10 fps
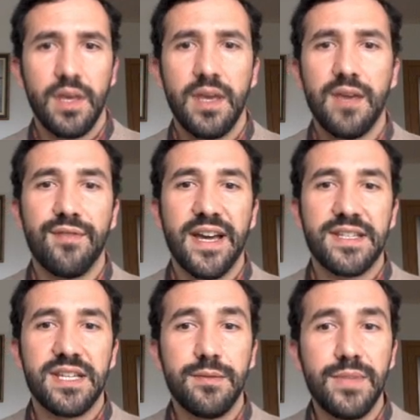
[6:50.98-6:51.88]
If I
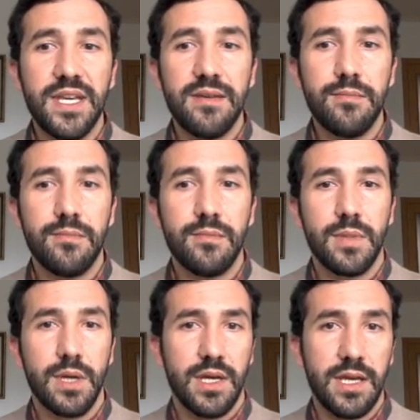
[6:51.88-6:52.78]
say me,
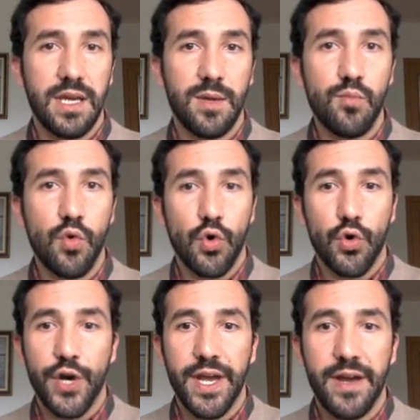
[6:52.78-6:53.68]
him
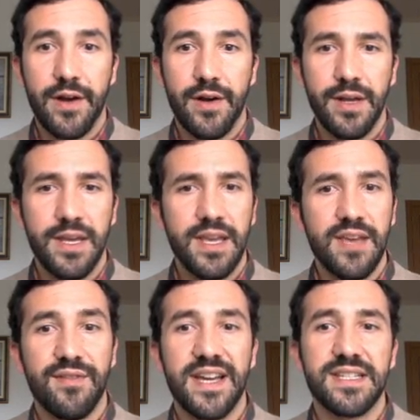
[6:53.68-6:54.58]
or her.
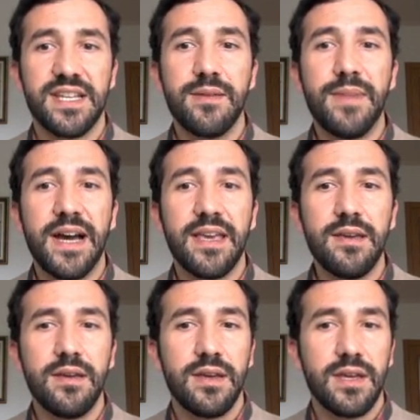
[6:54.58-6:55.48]
If I say my,
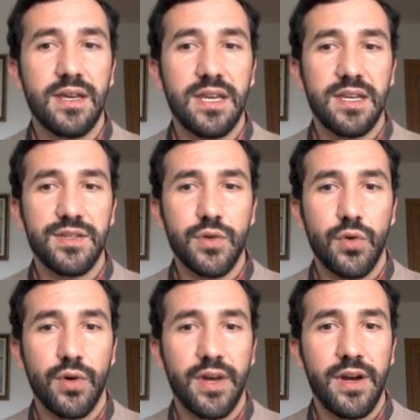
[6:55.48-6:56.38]
his
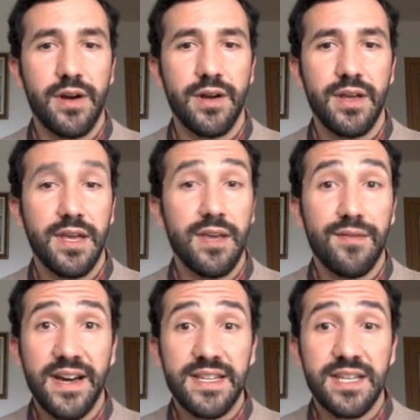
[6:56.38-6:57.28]
or her. If
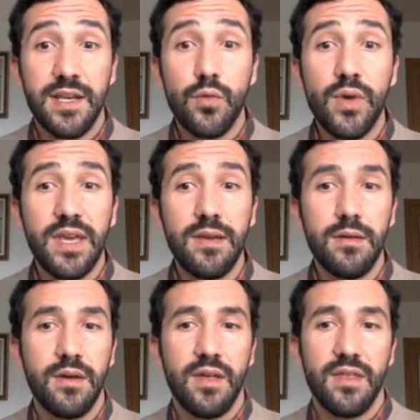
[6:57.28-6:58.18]
I say we,
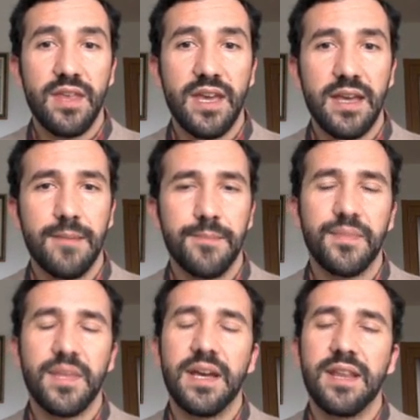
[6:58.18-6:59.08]
they.
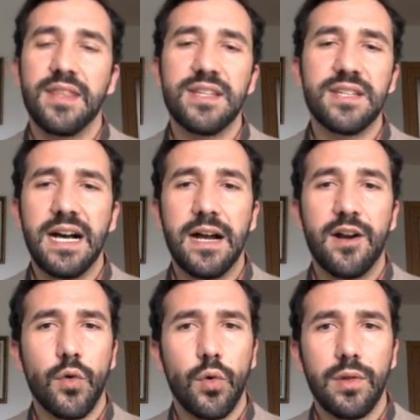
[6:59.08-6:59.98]
And these
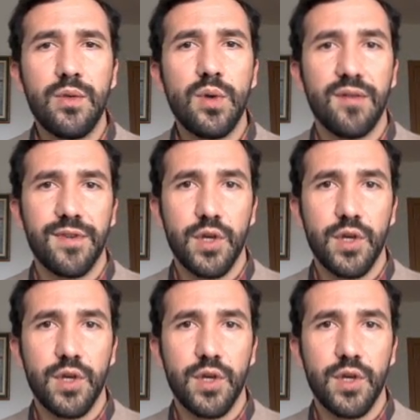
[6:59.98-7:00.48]
are only a few